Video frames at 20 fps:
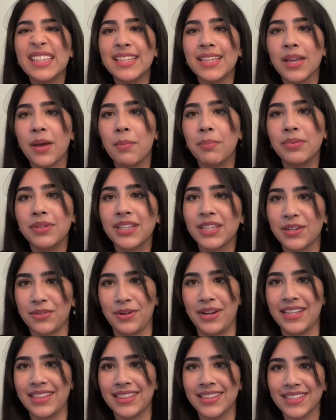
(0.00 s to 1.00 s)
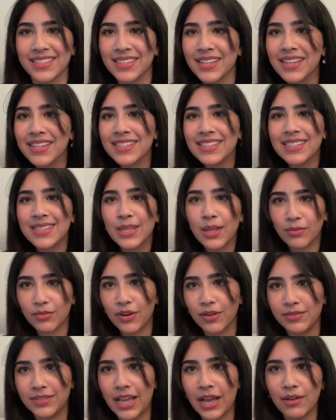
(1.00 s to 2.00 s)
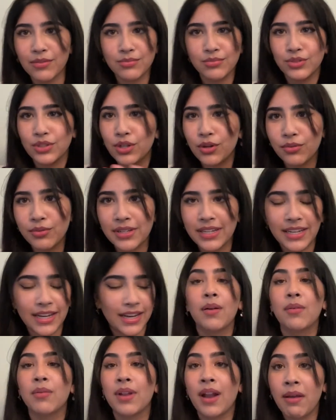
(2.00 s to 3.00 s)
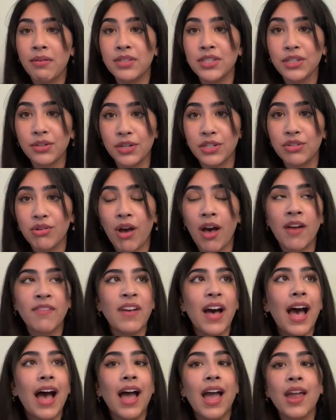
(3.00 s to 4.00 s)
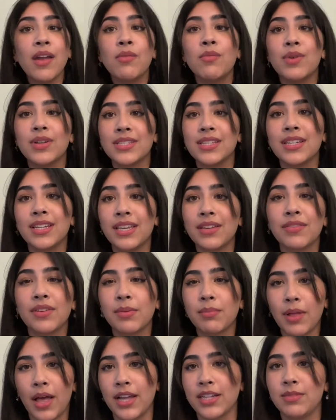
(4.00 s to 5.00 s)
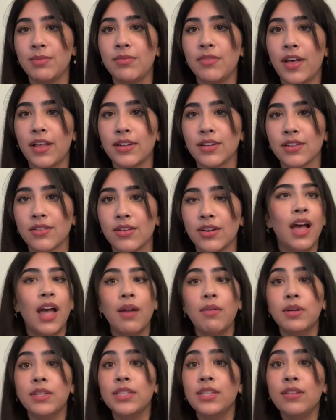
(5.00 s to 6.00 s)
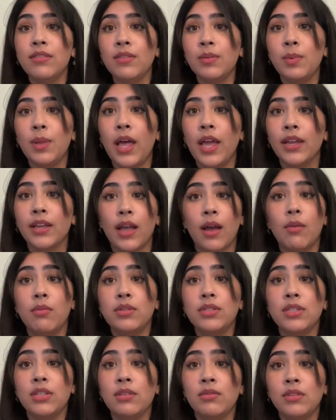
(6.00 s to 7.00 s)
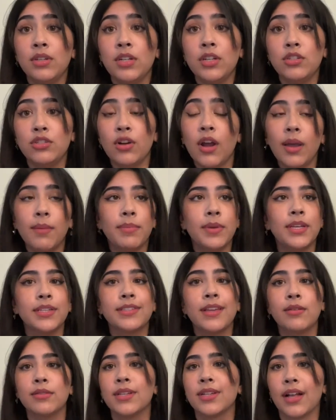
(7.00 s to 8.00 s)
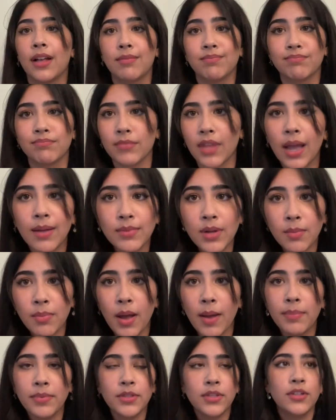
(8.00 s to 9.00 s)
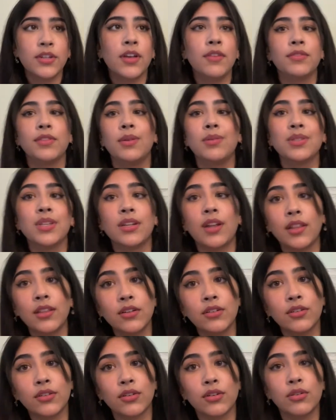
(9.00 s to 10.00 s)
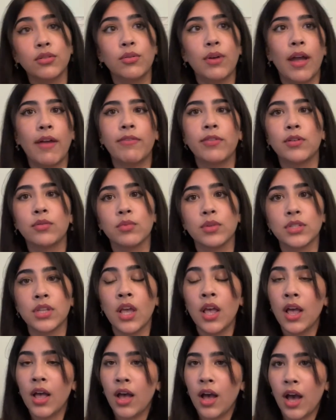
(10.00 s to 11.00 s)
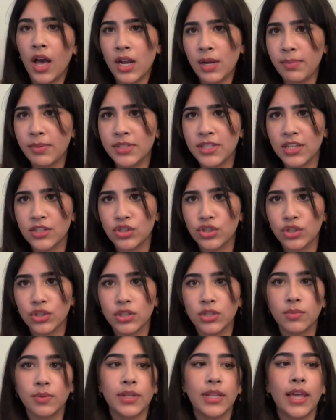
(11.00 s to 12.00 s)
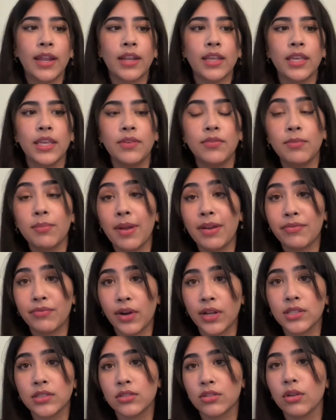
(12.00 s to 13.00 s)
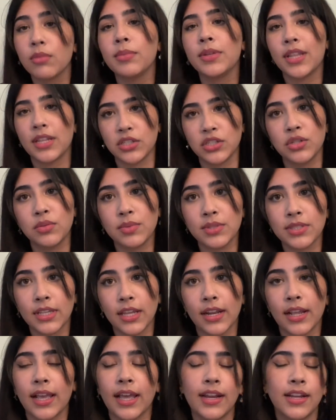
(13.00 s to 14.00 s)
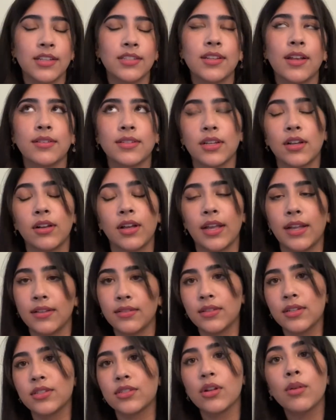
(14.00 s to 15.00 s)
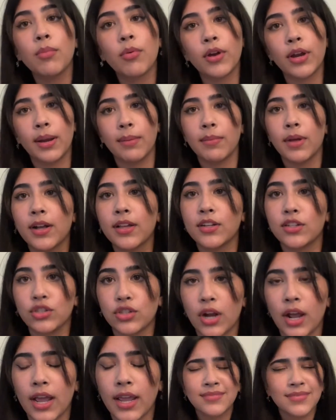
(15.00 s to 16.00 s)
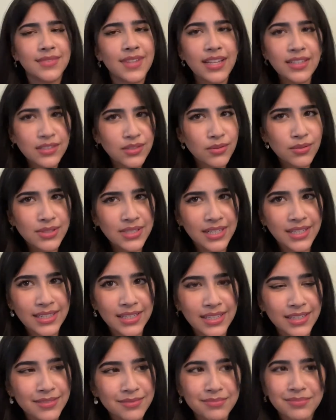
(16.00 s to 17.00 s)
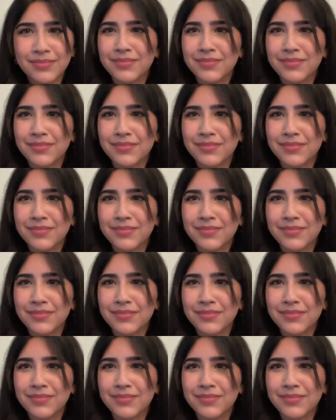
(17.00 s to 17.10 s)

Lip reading: obliterate this sliver of doubt. You don't need it. I was in grade 12, I wasn't even applying to be valedictorian. I wasn't even applying. I wasn't even gonna try because I was like, I'm not popular enough. There was another girl who everyone was 100% sure she would get it. Even my friends told me that she was gonna get it. So I was like, okay, there's no point. I'm not try. That's so silly.